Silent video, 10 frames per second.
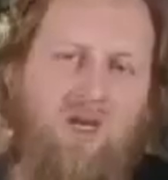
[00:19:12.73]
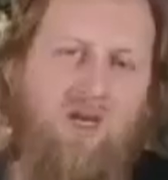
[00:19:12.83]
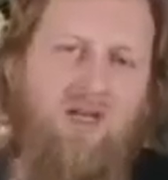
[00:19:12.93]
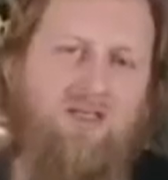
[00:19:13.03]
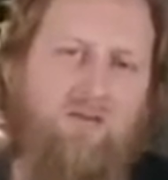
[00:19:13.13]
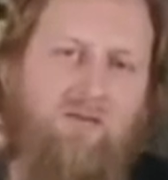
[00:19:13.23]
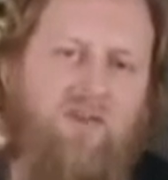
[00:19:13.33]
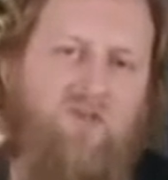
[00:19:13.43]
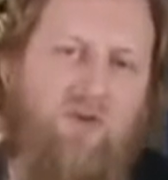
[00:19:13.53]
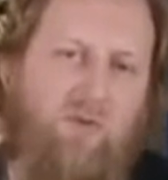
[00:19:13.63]
and some of
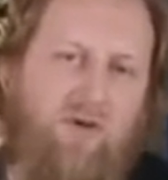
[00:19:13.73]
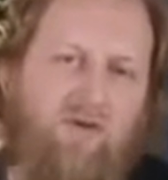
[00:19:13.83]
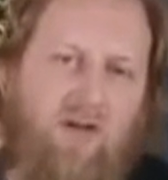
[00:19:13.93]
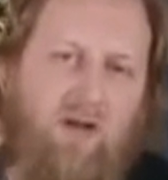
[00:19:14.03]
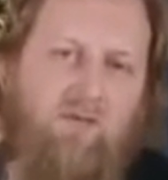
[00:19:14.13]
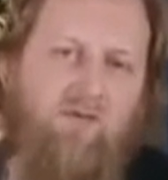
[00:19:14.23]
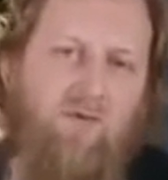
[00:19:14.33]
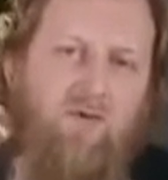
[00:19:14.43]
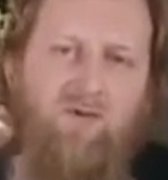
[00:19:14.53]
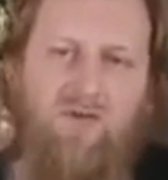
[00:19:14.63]
these people have come
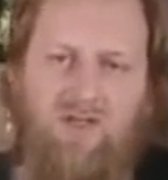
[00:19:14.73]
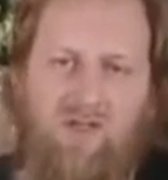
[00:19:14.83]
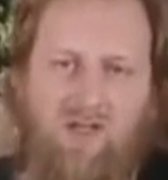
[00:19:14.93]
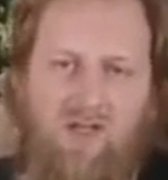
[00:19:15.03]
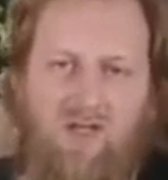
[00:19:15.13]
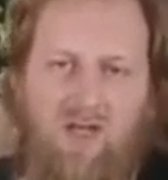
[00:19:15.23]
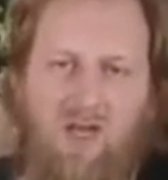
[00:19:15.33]
forward recently